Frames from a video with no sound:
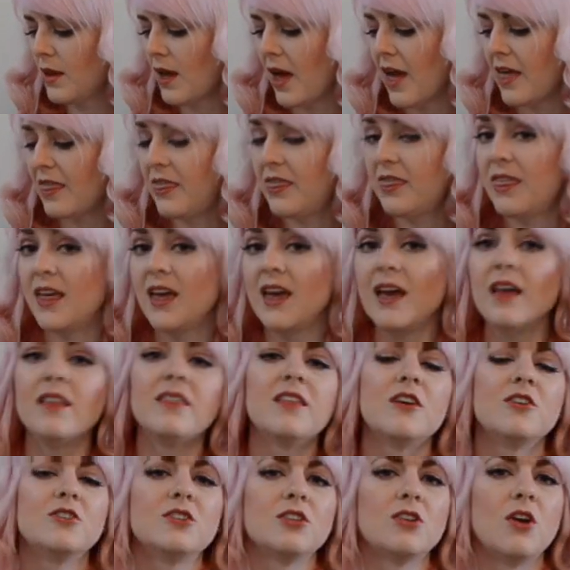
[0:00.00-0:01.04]
I think
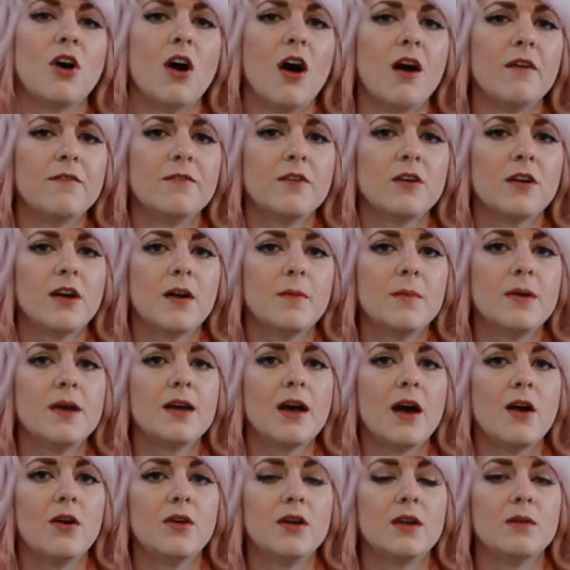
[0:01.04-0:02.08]
there's an offer coming
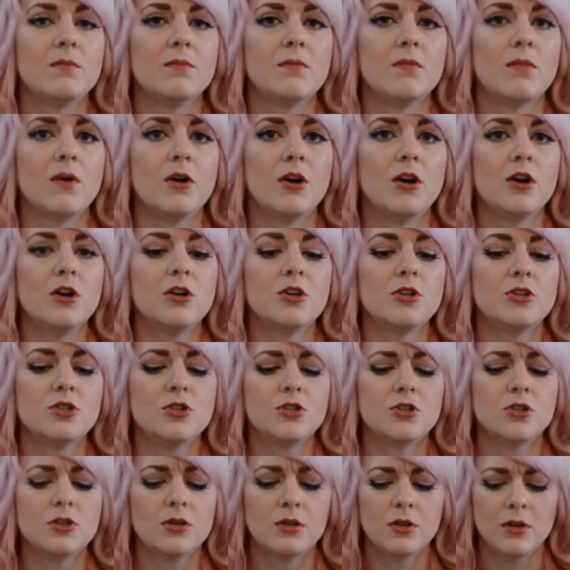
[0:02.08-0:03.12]
out in
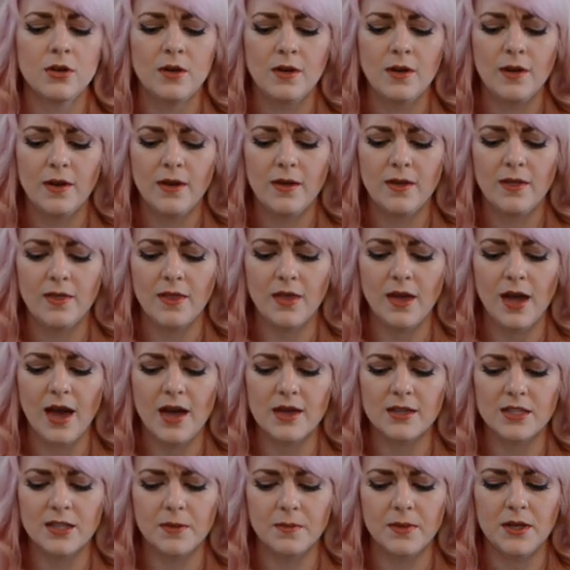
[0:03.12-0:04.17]
March that
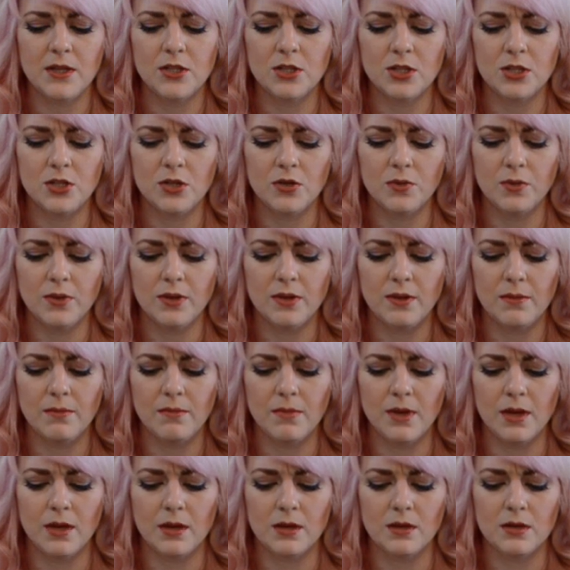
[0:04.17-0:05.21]
has something to do with the
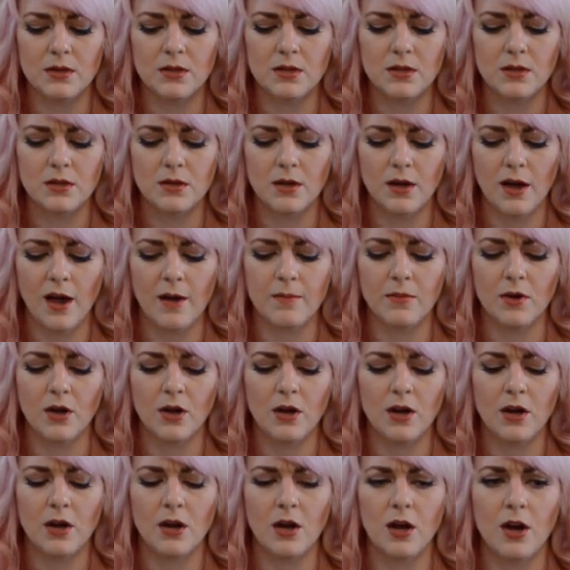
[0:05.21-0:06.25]
mint. I'm
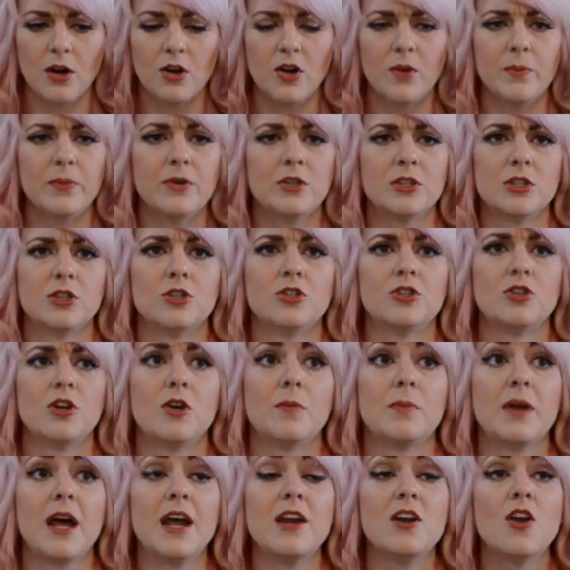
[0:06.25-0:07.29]
not 100% sure,
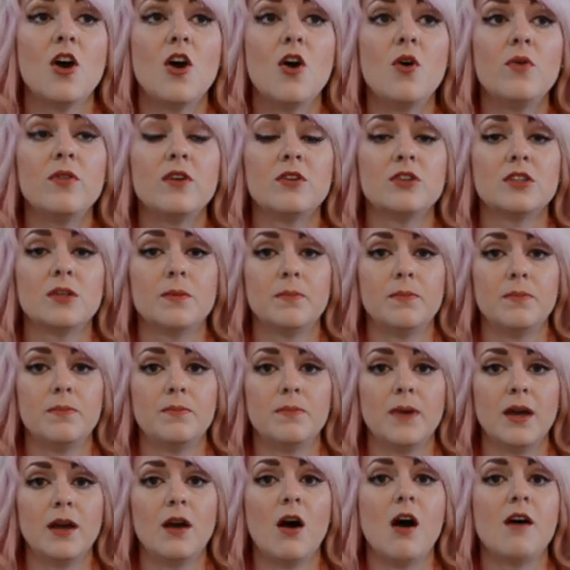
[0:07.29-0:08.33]
but I know there's a
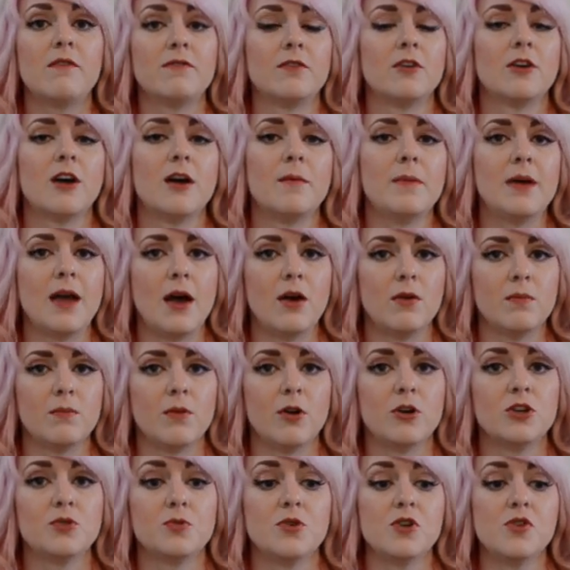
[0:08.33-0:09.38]
big offer coming out in
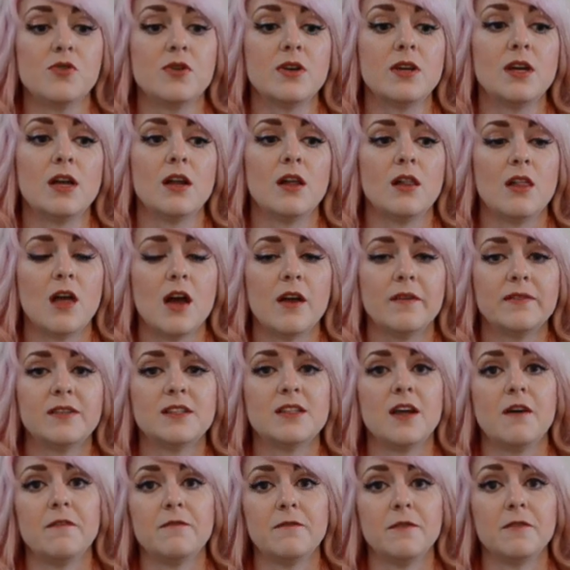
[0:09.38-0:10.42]
March where you can get a lot of
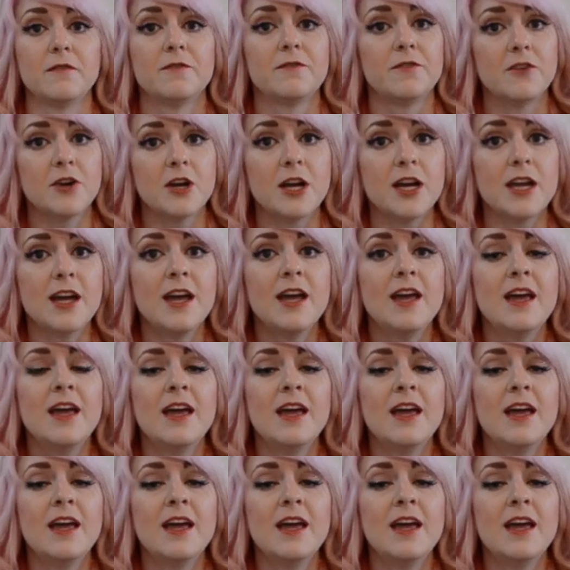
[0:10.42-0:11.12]
stuff for free